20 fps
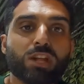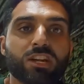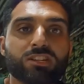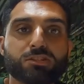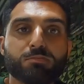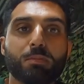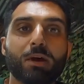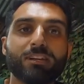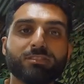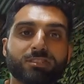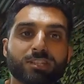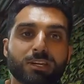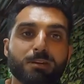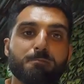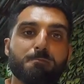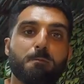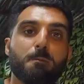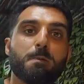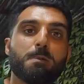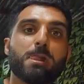It's spicy,
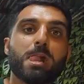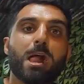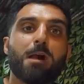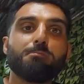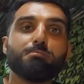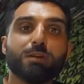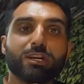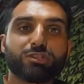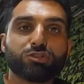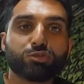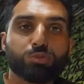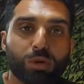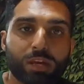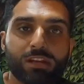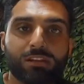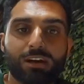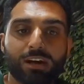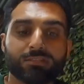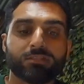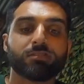but
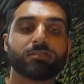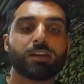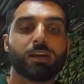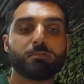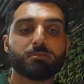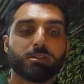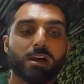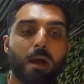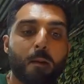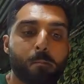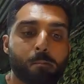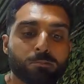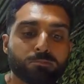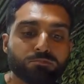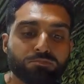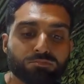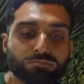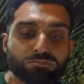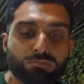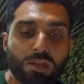sweet at the same time.
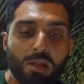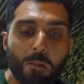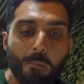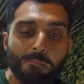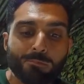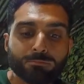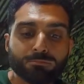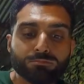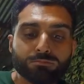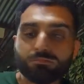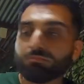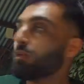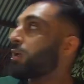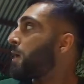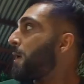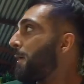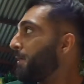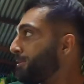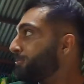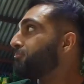Yeah,
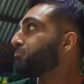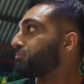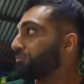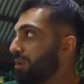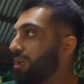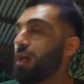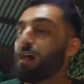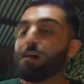sweet, spicy.